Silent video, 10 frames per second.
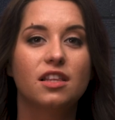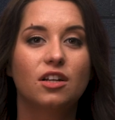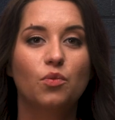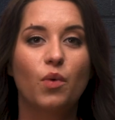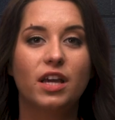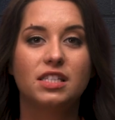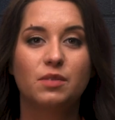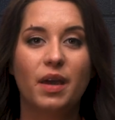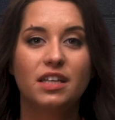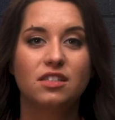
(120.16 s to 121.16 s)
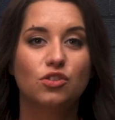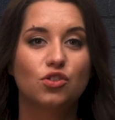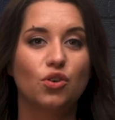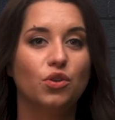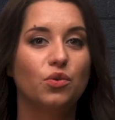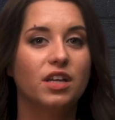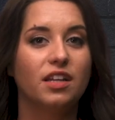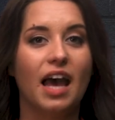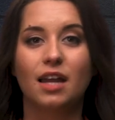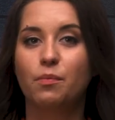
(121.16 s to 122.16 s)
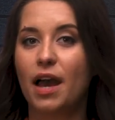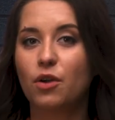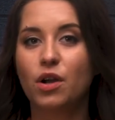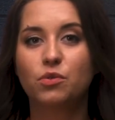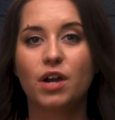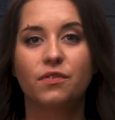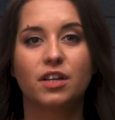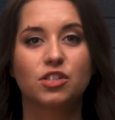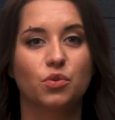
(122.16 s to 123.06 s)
little white space so you can add background graphics